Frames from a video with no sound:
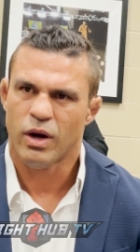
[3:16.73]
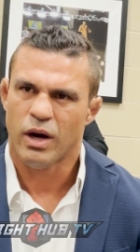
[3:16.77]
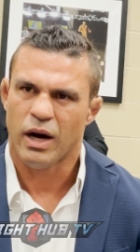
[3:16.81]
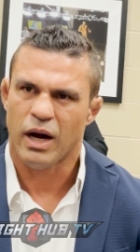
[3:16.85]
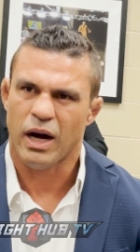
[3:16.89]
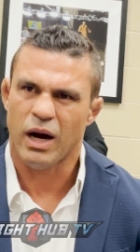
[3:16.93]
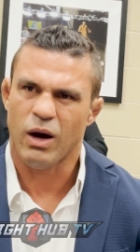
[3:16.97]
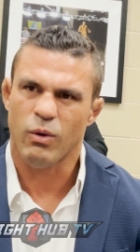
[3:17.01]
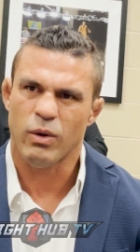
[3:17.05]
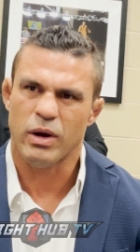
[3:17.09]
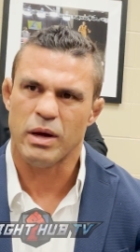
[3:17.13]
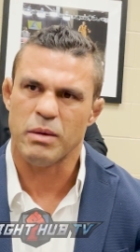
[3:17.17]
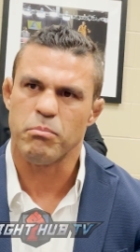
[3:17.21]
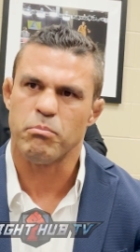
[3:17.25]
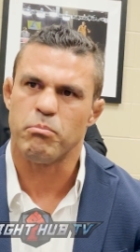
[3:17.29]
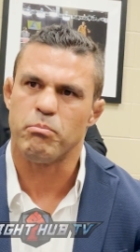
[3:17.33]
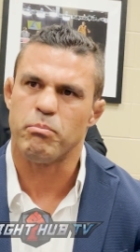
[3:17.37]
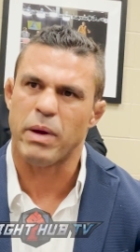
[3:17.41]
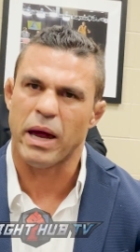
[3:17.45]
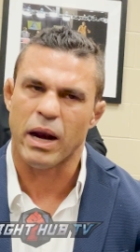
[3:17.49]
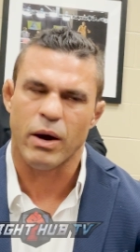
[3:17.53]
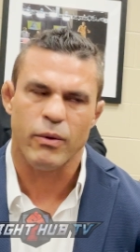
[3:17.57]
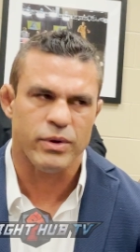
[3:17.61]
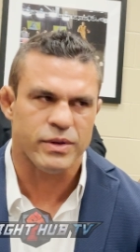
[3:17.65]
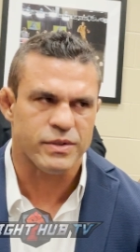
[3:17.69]
How
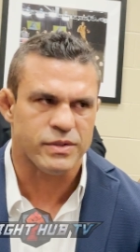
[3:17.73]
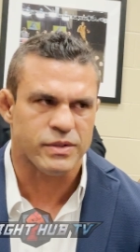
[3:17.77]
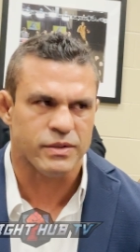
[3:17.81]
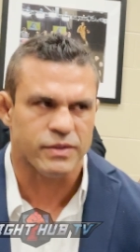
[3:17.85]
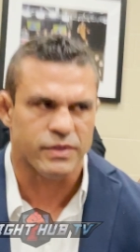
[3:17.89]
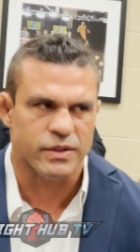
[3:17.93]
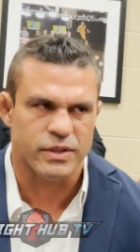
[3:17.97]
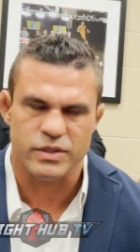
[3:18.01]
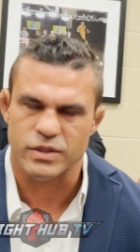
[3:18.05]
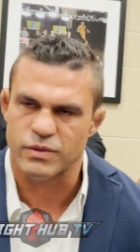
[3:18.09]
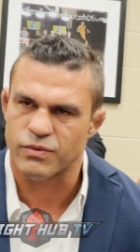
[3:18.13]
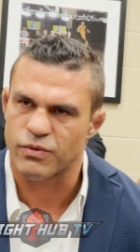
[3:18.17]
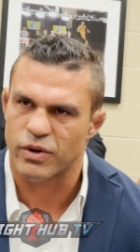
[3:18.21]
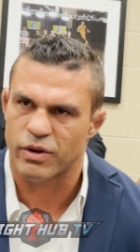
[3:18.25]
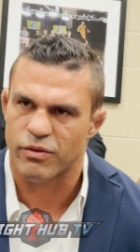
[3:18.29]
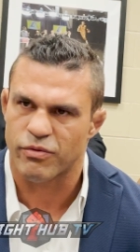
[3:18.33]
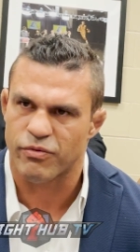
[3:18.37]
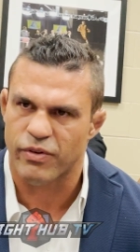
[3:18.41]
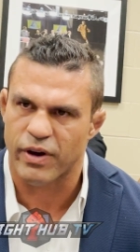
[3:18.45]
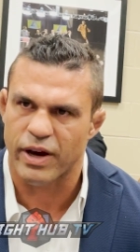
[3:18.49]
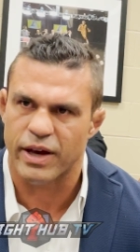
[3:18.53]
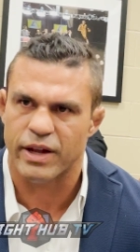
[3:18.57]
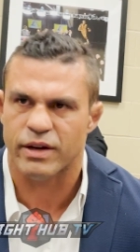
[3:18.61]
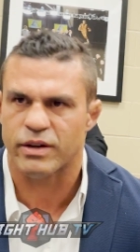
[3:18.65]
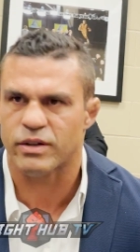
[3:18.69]
embarrassing this for a
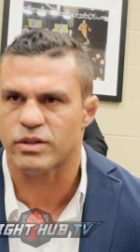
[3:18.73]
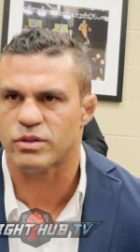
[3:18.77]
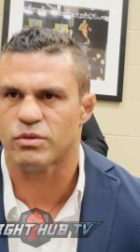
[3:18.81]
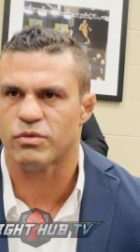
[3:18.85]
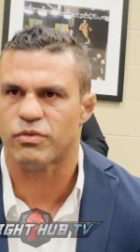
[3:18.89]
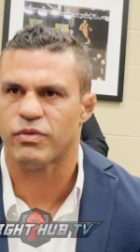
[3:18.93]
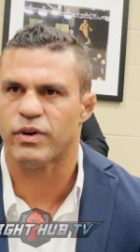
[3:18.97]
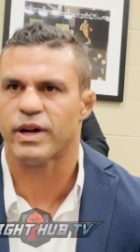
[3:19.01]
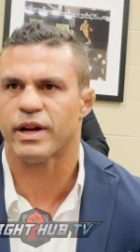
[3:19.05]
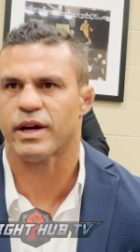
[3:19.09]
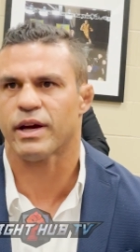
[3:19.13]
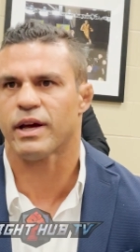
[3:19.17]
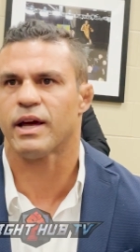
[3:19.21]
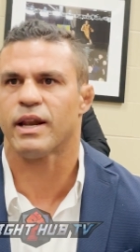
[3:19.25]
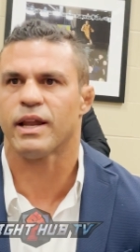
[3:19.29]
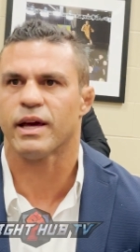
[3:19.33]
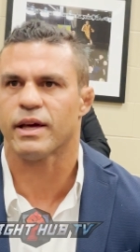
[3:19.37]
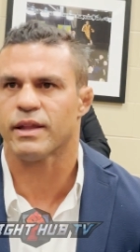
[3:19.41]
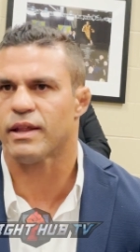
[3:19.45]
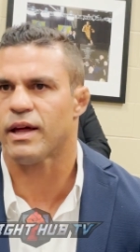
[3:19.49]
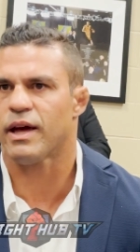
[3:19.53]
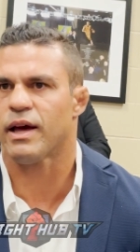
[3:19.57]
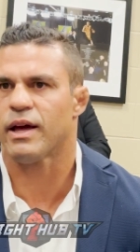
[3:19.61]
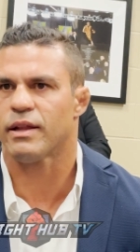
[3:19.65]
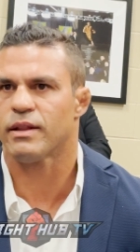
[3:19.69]
fighter to fight a guy
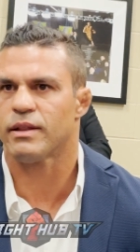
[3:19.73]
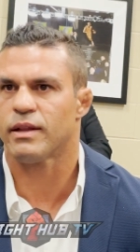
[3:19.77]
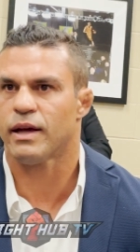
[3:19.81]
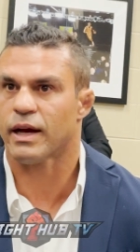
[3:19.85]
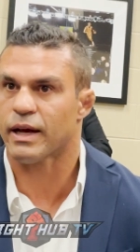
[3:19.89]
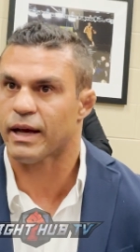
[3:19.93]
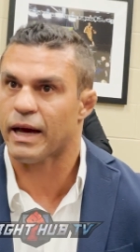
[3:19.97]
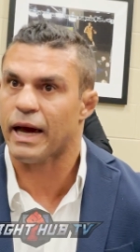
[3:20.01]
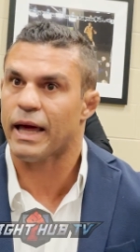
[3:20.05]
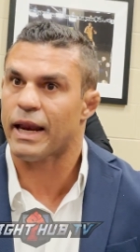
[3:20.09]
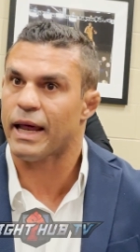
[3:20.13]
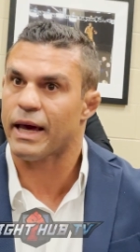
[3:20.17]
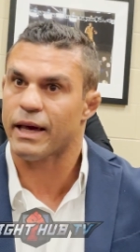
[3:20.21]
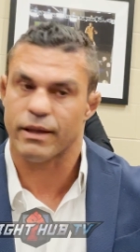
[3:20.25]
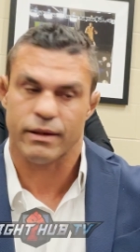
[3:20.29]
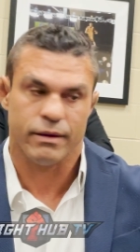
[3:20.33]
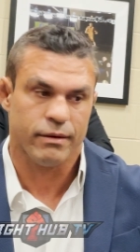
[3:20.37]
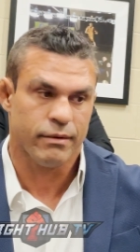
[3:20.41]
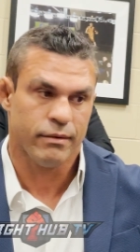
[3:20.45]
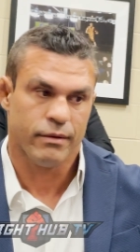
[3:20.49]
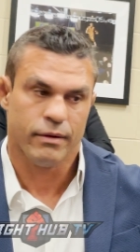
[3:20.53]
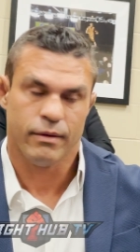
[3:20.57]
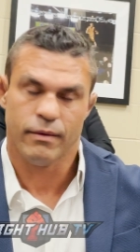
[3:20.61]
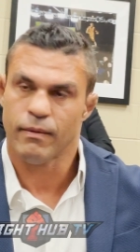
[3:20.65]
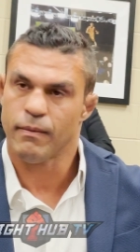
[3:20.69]
like that. A guy like,
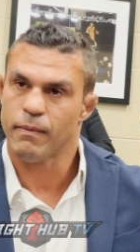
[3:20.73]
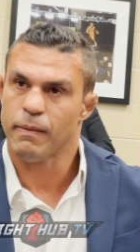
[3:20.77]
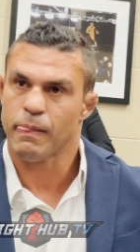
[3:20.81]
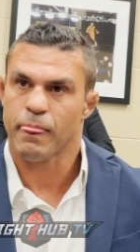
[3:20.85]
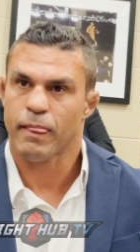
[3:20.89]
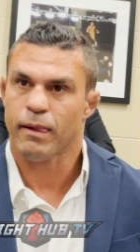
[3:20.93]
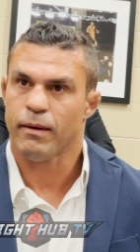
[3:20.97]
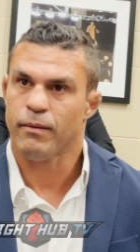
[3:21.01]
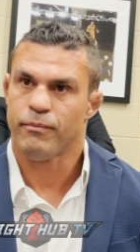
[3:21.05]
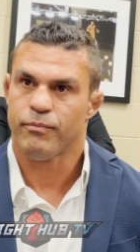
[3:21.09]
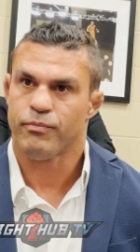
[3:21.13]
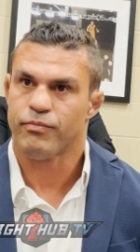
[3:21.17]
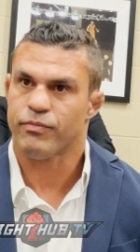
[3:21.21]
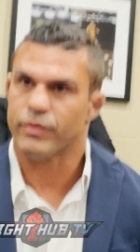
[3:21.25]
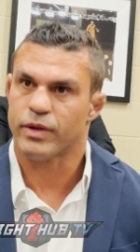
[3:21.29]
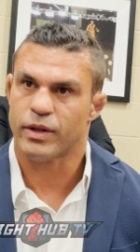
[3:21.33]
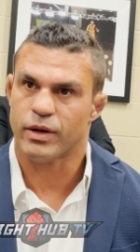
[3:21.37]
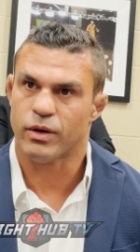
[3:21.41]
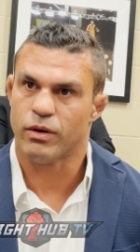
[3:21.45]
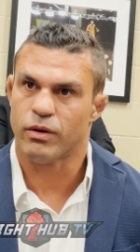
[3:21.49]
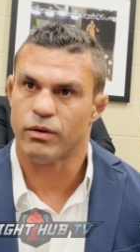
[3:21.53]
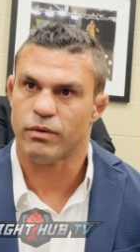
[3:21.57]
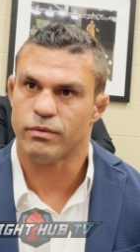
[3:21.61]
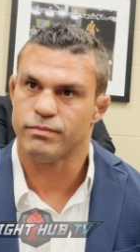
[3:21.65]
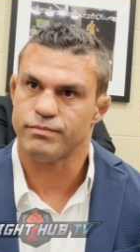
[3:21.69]
you
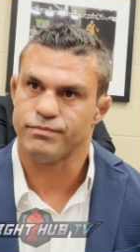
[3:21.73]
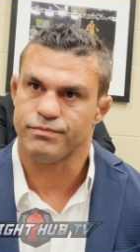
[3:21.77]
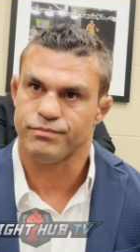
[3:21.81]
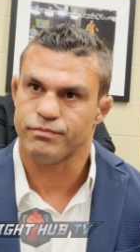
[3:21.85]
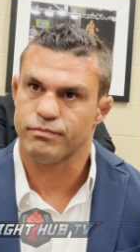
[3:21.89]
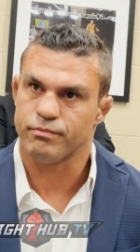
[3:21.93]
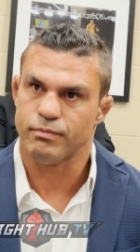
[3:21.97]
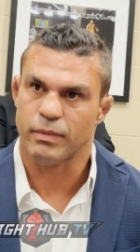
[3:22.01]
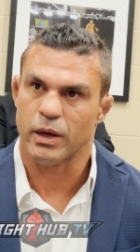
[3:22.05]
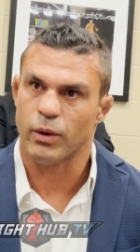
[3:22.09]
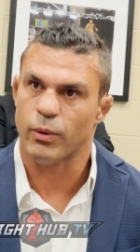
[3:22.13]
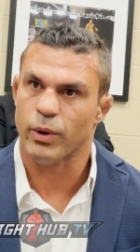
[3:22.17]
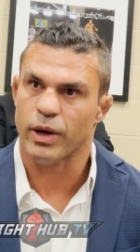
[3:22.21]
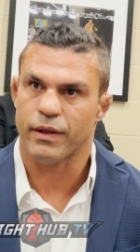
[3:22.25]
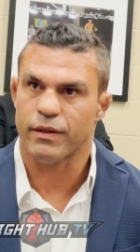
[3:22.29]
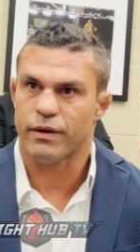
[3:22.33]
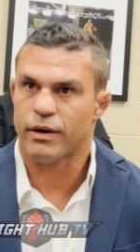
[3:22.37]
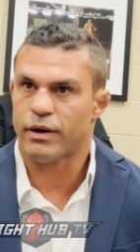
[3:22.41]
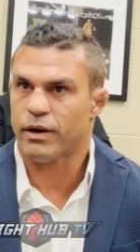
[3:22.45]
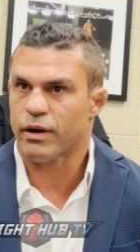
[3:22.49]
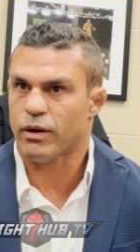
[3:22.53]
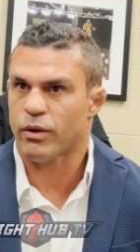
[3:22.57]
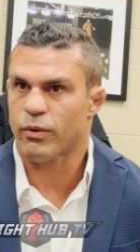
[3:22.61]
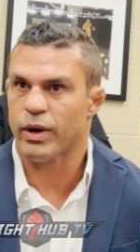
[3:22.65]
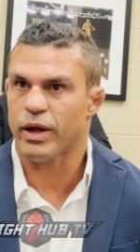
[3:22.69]
know,
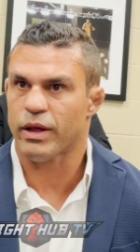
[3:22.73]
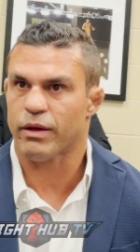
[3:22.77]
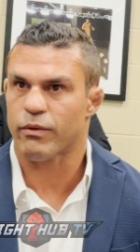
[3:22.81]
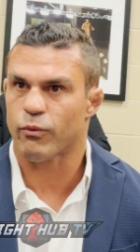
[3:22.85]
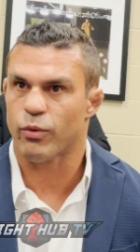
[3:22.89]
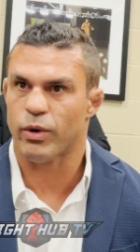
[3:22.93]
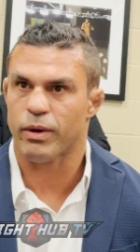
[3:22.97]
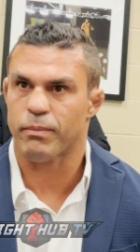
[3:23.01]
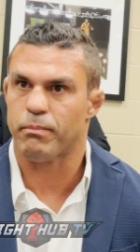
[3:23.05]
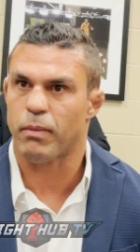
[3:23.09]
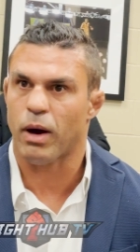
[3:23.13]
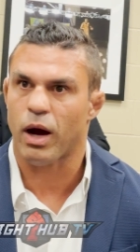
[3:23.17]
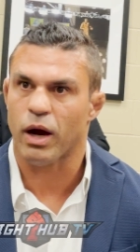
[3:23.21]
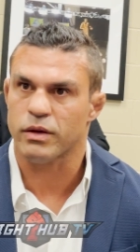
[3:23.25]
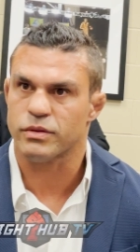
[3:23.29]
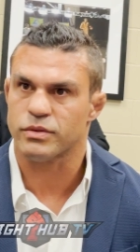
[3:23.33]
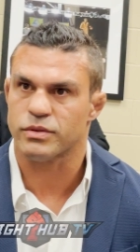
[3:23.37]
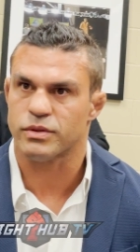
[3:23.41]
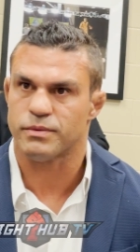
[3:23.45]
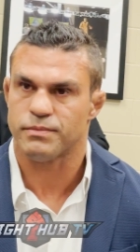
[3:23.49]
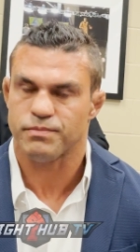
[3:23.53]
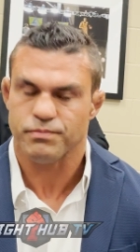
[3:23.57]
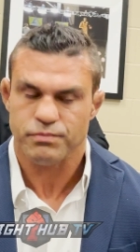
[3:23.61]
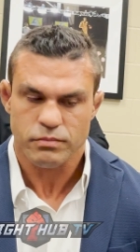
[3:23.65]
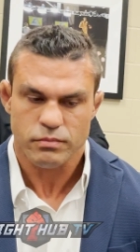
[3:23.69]
Mayweather, a great
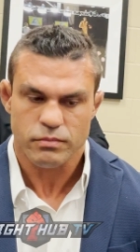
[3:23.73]
boxer.